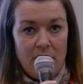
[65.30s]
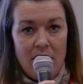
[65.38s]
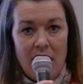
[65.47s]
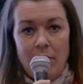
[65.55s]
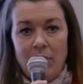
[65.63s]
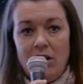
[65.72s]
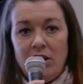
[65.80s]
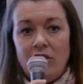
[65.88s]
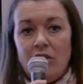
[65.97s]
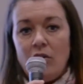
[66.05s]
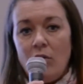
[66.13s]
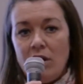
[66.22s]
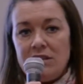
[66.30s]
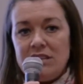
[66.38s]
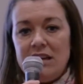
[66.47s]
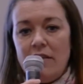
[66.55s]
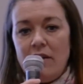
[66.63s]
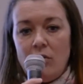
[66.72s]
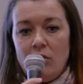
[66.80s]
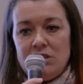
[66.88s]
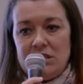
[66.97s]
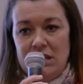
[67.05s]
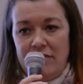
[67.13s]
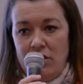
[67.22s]
And we look at the quality and the
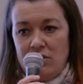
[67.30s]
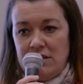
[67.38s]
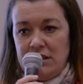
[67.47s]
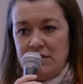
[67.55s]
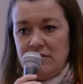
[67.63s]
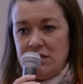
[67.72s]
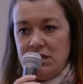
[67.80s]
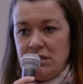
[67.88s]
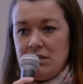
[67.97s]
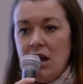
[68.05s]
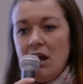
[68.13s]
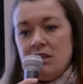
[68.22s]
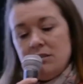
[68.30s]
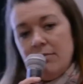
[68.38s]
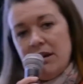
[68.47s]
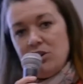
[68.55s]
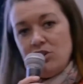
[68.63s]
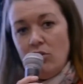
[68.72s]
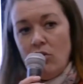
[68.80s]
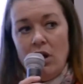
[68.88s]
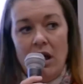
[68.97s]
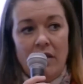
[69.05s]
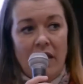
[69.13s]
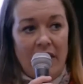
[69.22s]
quantity of those activities to make sure
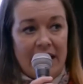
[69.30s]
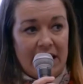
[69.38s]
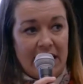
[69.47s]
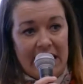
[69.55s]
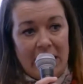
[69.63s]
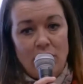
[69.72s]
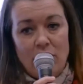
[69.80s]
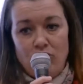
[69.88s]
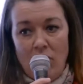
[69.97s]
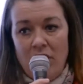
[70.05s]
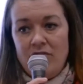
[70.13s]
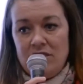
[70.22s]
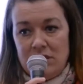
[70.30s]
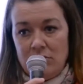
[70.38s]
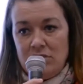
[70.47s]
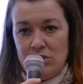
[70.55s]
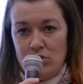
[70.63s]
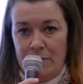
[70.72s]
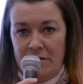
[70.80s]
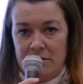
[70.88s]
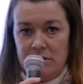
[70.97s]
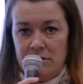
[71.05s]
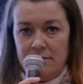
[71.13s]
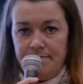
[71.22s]
that they're going to get you the right results in your
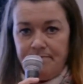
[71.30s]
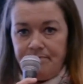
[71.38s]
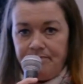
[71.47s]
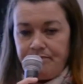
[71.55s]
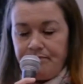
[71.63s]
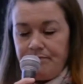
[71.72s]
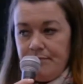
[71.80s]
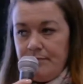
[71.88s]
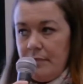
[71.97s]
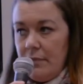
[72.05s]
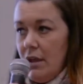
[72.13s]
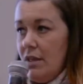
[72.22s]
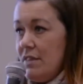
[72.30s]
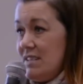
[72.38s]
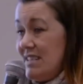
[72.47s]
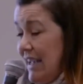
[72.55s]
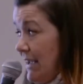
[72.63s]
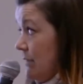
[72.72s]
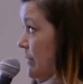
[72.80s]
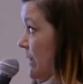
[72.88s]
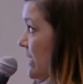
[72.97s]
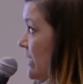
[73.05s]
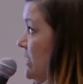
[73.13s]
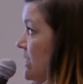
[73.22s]
business. The second
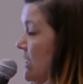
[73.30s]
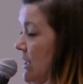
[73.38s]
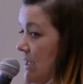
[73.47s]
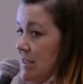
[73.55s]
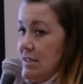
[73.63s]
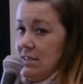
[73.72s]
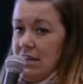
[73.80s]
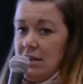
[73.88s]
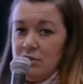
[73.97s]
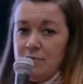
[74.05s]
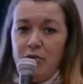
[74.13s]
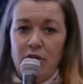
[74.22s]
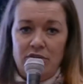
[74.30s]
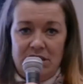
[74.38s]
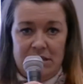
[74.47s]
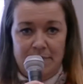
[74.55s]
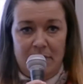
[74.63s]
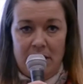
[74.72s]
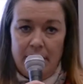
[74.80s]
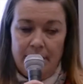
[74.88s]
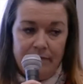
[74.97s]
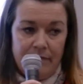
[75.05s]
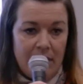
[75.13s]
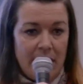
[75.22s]
pillar is the sales process pillar.
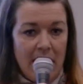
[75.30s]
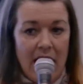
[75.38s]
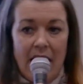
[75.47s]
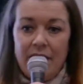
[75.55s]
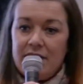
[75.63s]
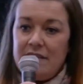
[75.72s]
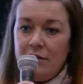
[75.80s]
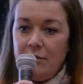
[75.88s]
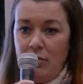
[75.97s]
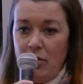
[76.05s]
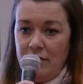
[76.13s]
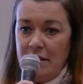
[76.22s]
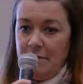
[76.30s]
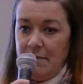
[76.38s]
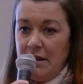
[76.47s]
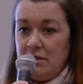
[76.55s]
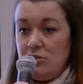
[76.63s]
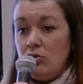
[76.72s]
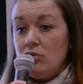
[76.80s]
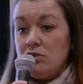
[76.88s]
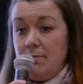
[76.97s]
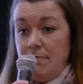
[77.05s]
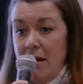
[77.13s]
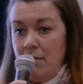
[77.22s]
And the sales process pillar talks
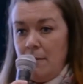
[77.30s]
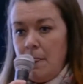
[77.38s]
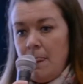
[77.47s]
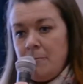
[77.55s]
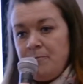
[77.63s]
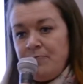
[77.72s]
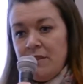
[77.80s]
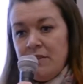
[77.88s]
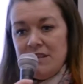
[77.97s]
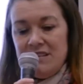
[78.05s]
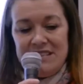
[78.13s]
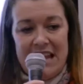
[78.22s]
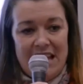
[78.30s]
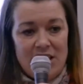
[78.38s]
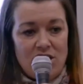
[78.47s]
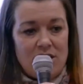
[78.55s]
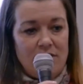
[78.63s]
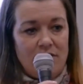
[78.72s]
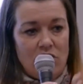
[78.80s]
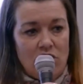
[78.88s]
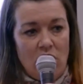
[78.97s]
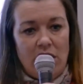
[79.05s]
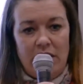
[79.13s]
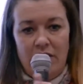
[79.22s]
about the stages of the
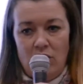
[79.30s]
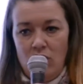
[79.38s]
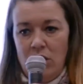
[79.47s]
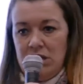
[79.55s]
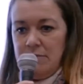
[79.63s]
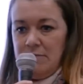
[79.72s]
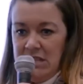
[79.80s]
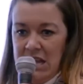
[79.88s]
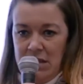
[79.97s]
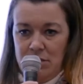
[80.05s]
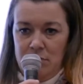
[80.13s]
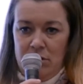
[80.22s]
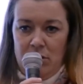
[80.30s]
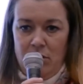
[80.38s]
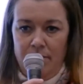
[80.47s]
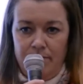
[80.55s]
journey that your customer takes with you.